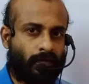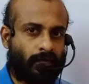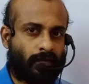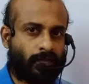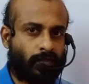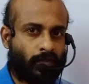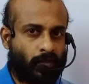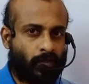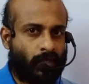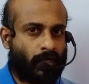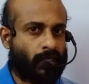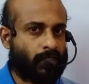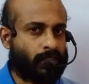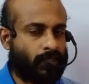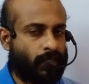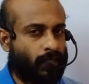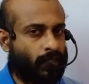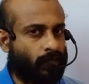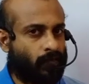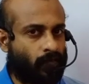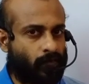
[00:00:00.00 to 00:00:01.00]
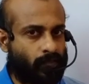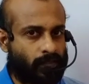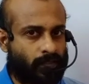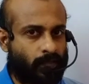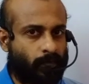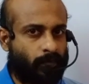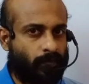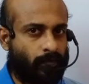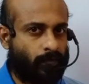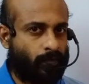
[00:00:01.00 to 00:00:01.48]
So to understand the
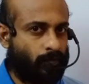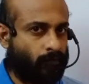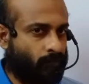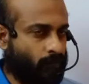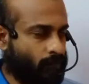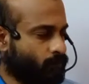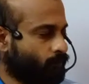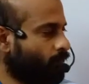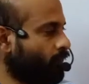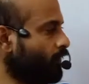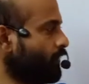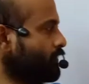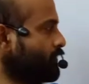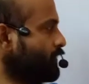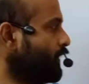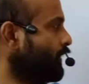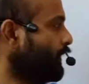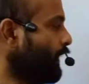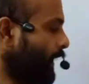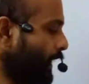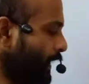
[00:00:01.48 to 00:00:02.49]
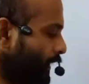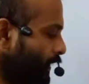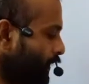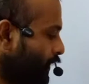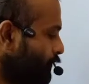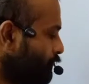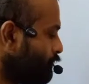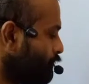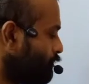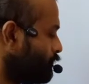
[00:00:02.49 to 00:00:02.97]
concept, first we will see a
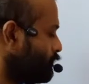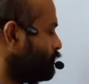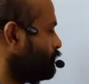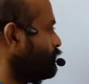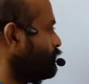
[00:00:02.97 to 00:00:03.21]
diagram.